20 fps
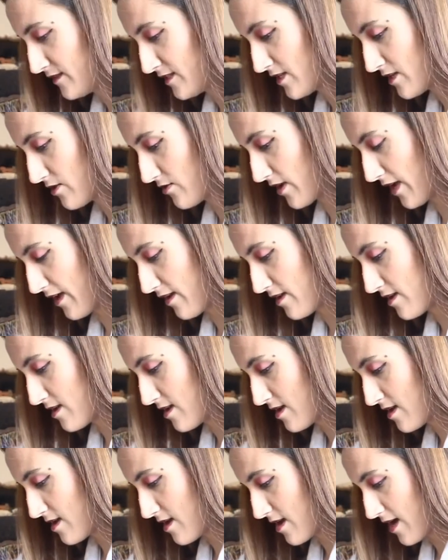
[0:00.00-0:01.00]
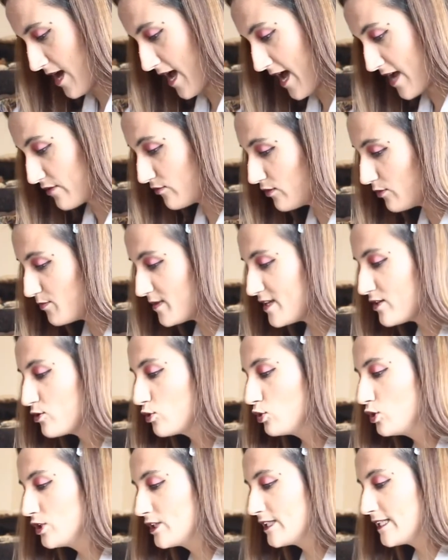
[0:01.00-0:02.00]
Okay. I will
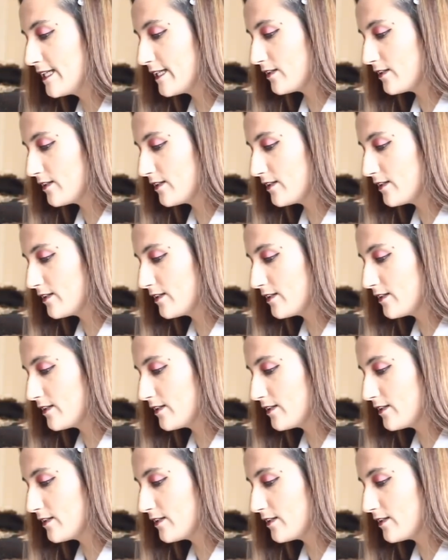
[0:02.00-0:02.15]
be using